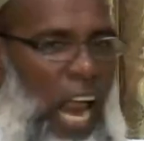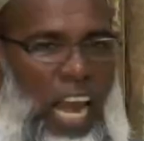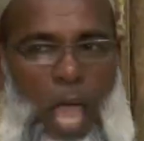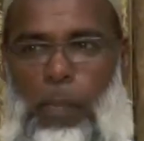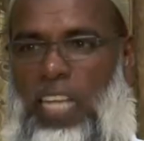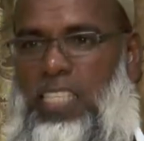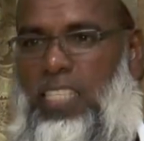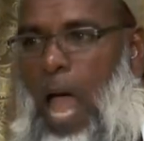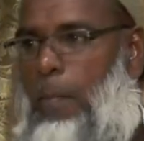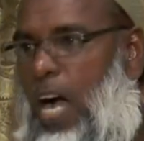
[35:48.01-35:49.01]
a line by
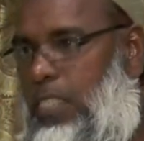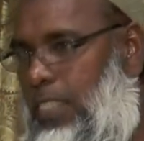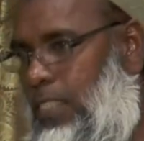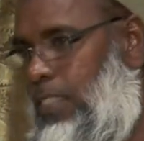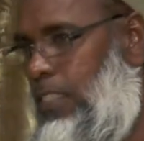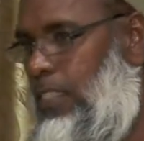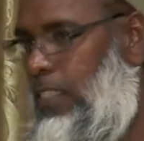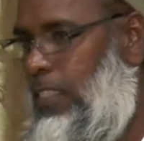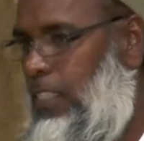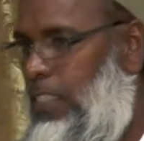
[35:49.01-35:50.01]
Starbucks
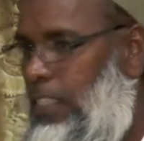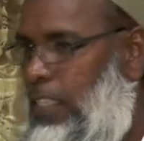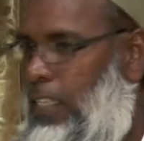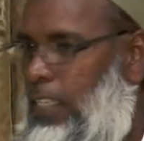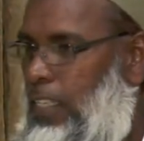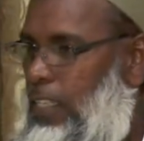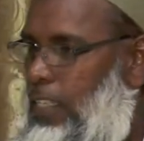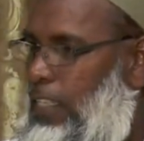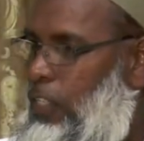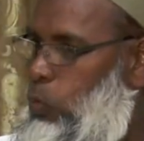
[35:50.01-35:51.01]

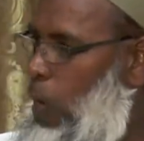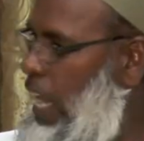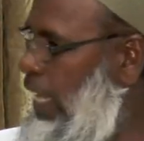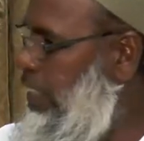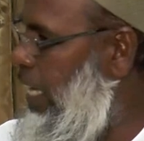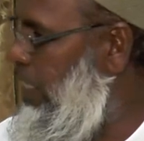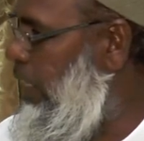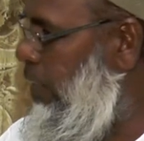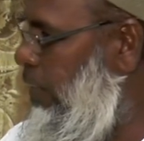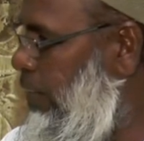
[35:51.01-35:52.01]
is well attended.
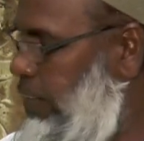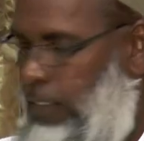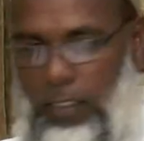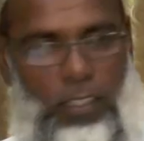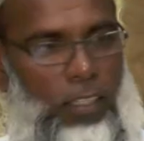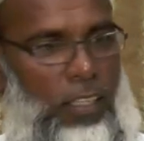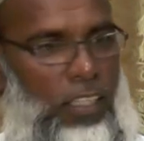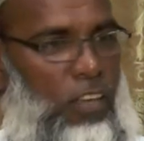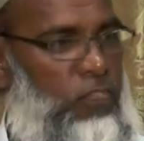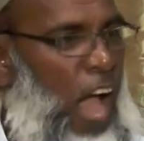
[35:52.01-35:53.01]

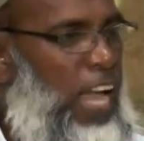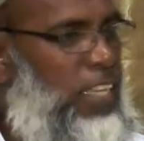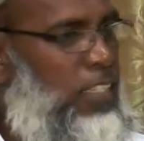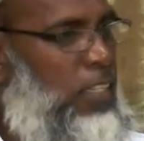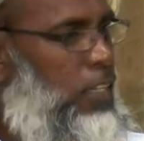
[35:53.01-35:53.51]
You find